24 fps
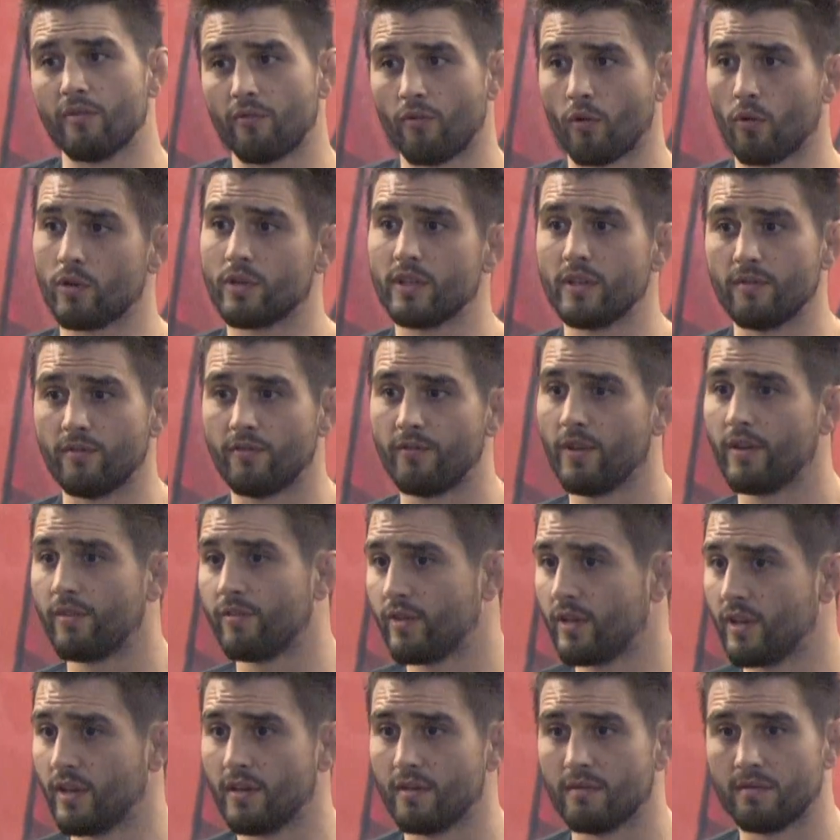14,
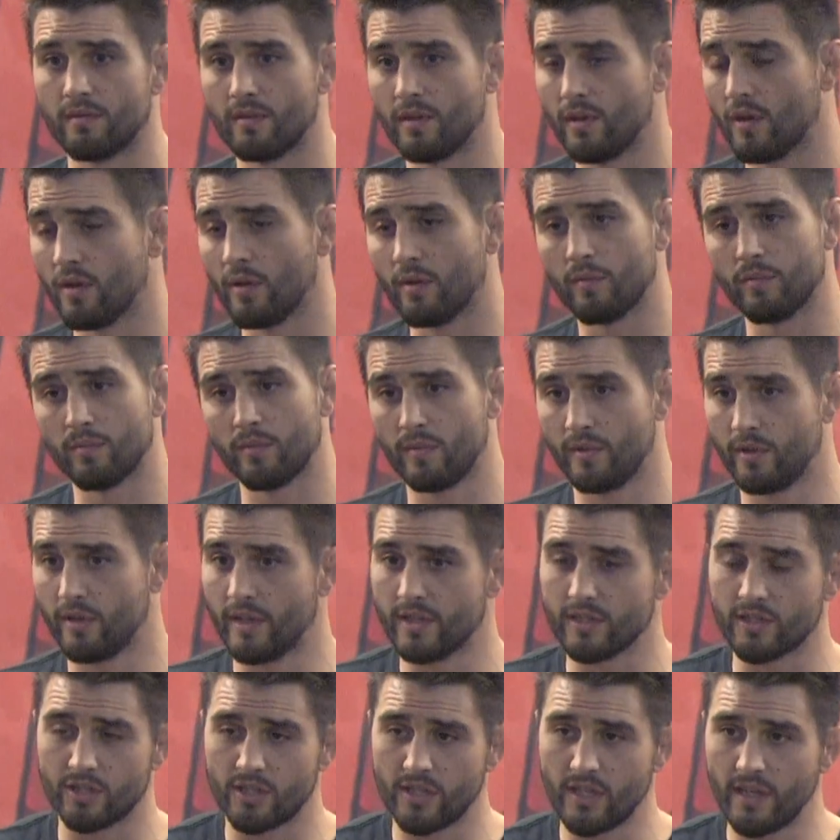15. You
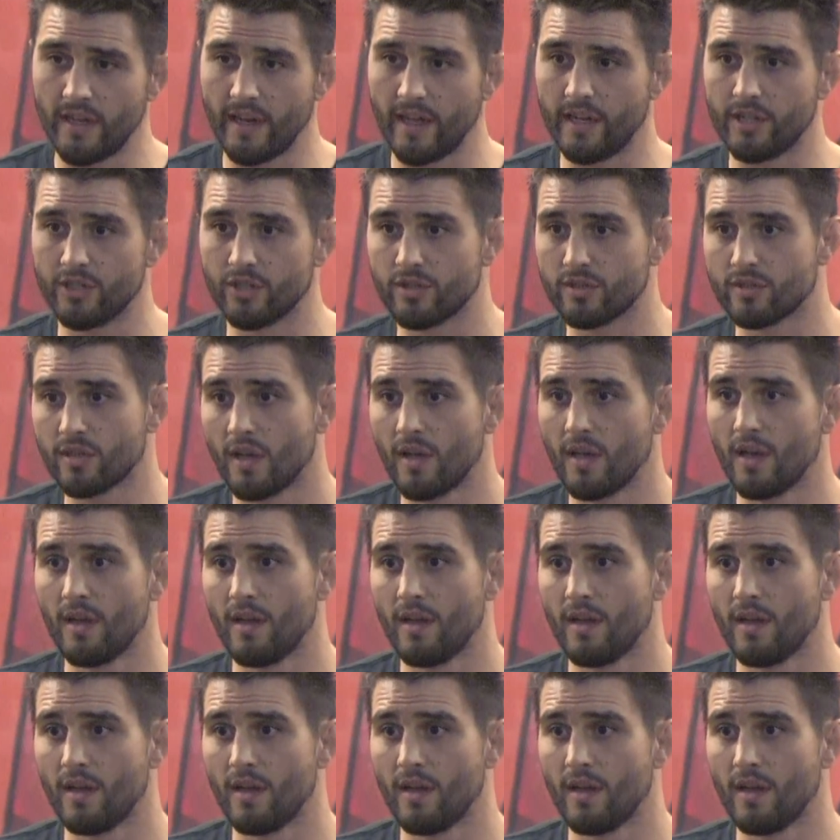guys are teenagers.